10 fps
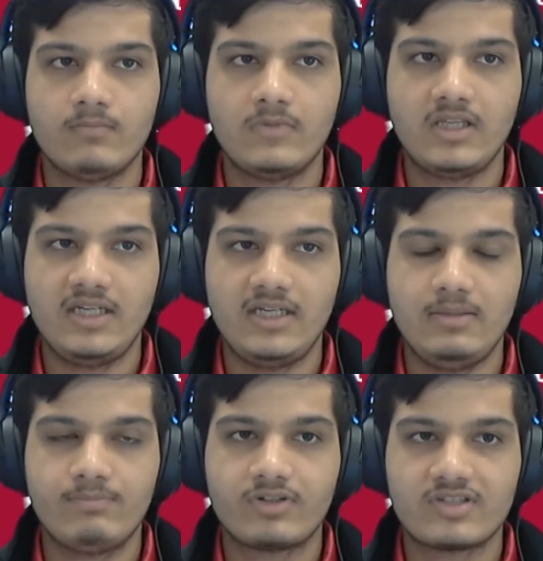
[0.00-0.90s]

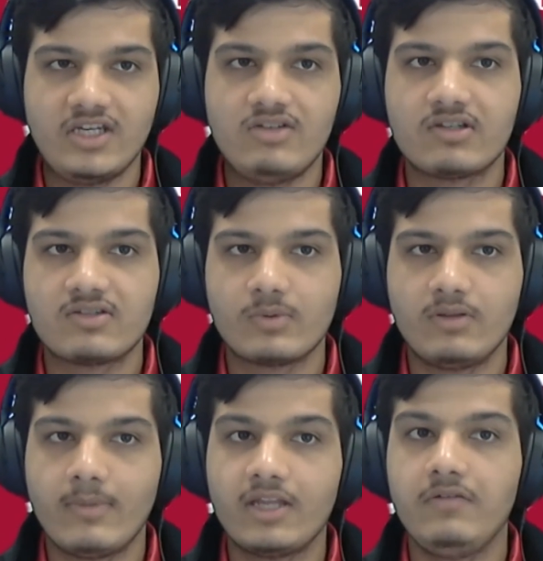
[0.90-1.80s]
the procedures
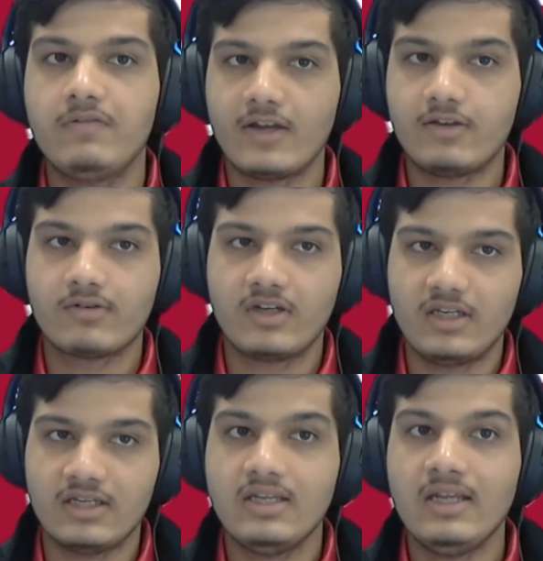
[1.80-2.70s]
with manufacturing
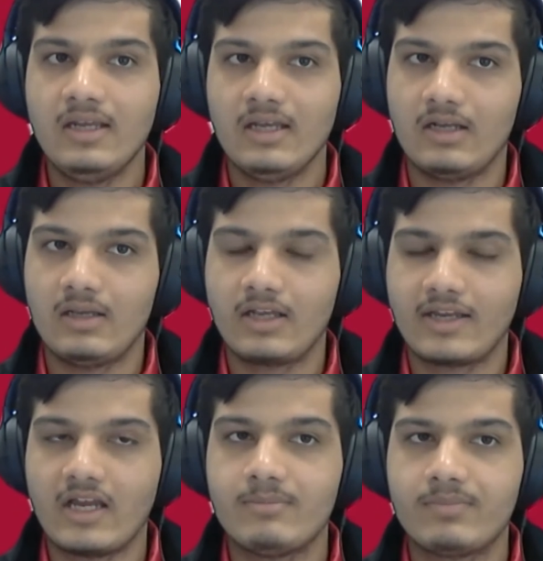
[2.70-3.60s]
it, a
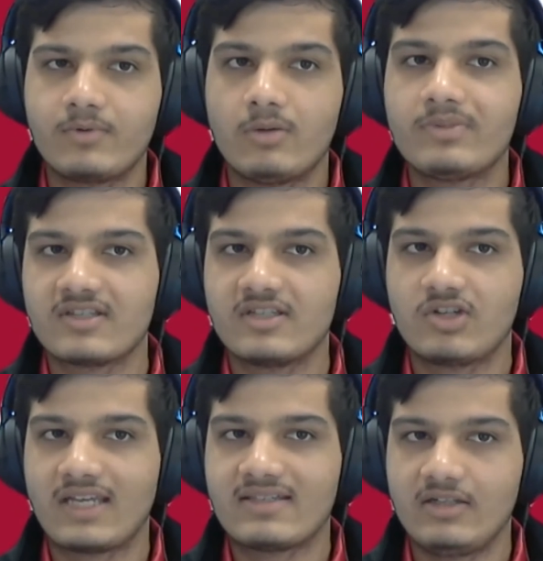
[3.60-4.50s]
composite
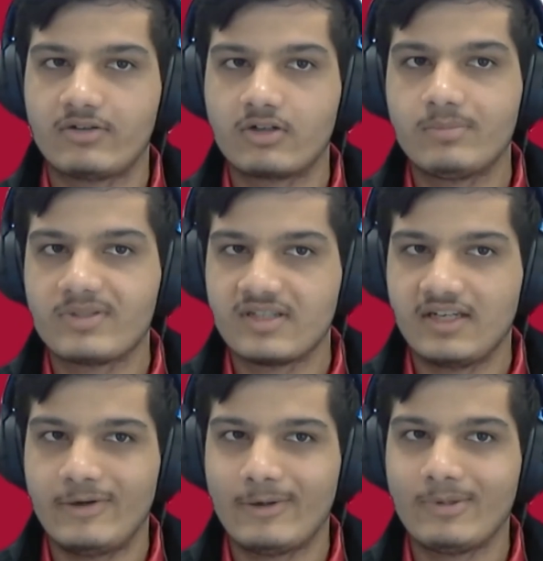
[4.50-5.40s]
chassis or a composite
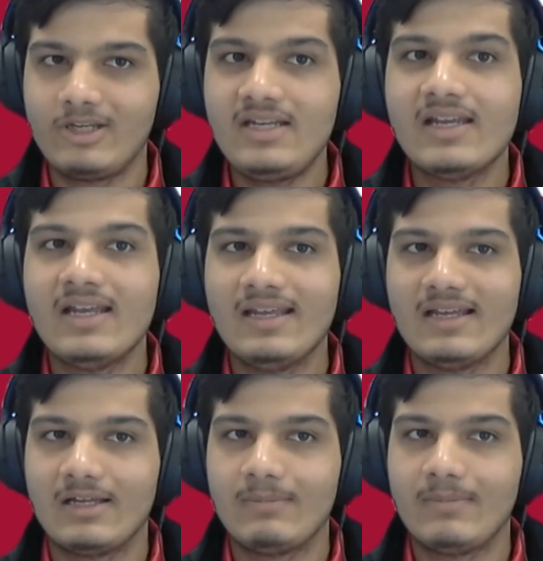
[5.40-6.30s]
aero body,
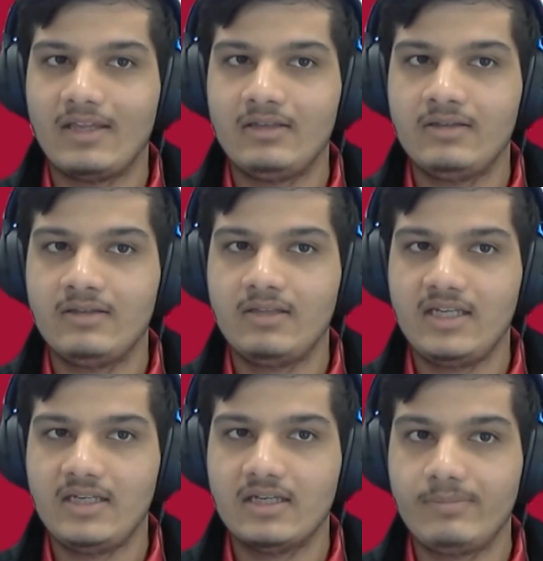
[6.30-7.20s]
and
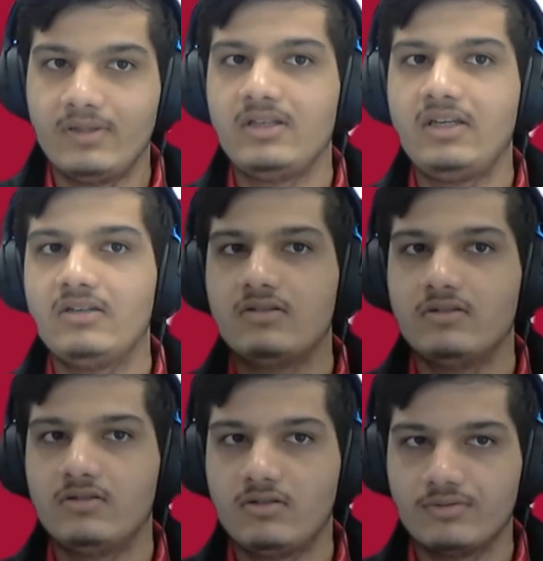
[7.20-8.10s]
the ability
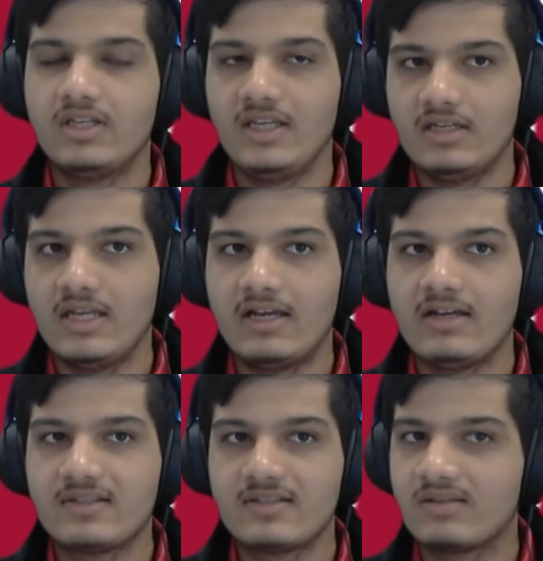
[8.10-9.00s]
to do it
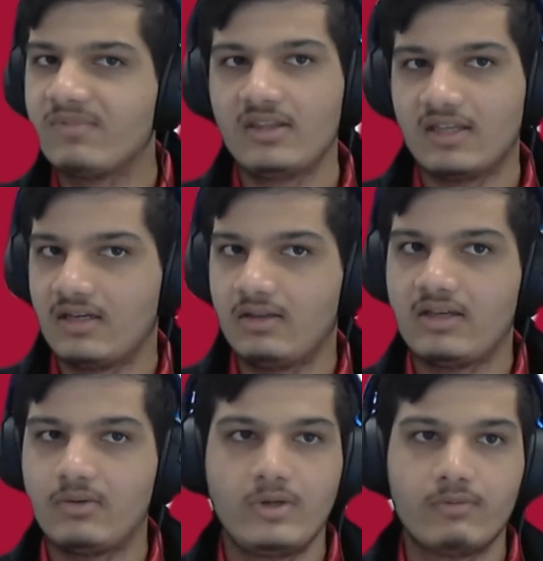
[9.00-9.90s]
in-house is something that
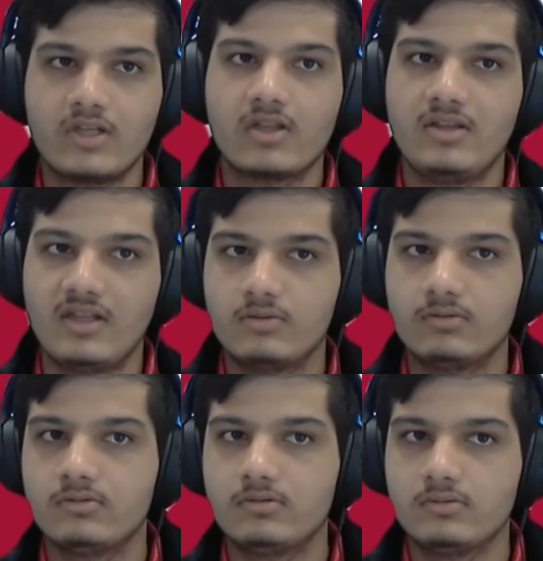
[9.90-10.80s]
we really think
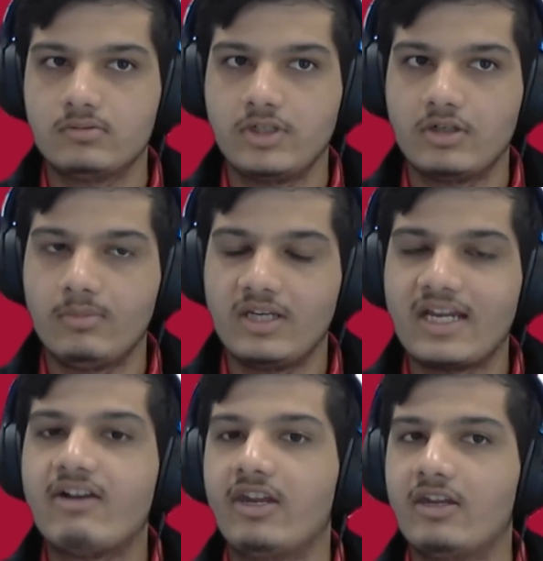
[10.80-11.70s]
will be
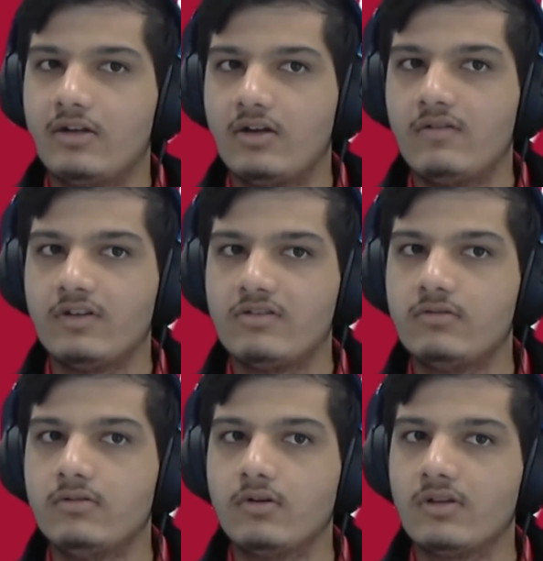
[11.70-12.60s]
carrying it over
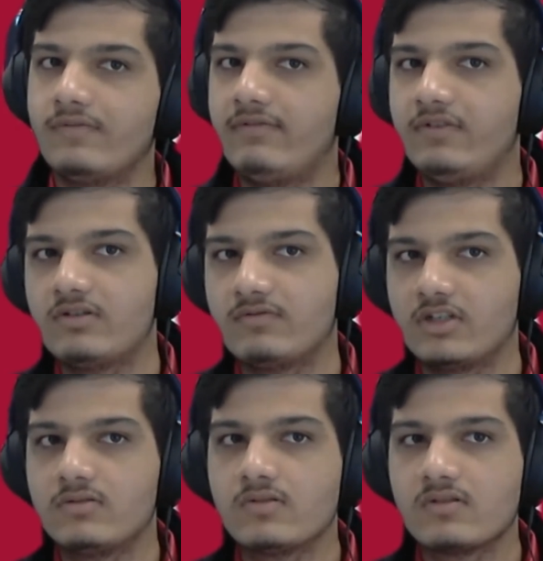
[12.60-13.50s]
to all of our future
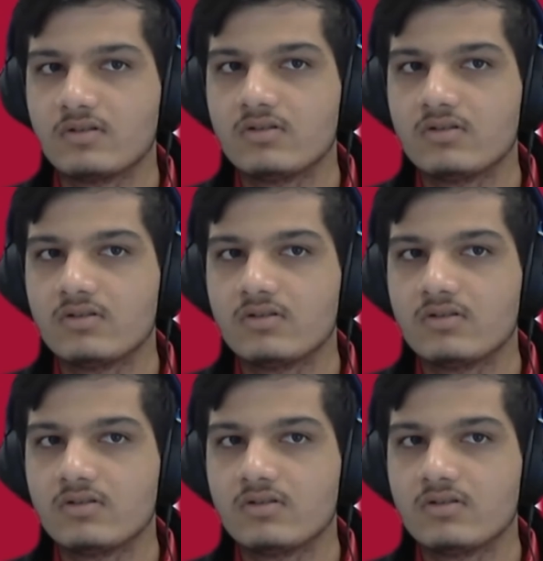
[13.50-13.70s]
vehicles.